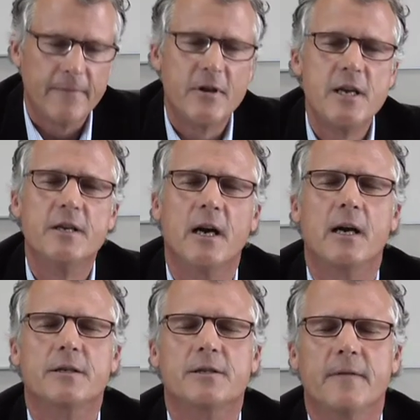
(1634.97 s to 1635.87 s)

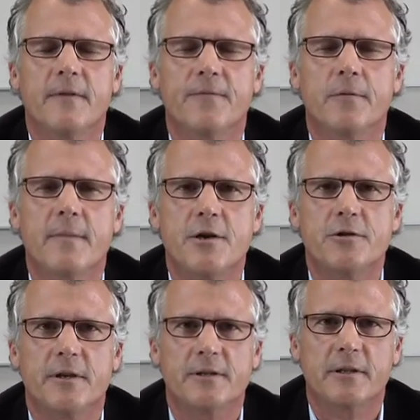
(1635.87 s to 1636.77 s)
e-docs, of
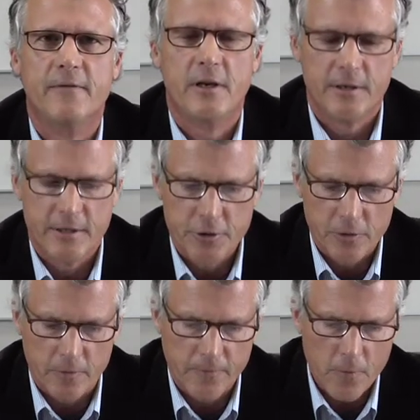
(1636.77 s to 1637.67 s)
information that's living in
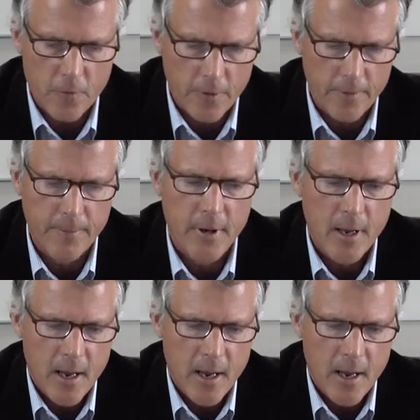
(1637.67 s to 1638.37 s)
digital form,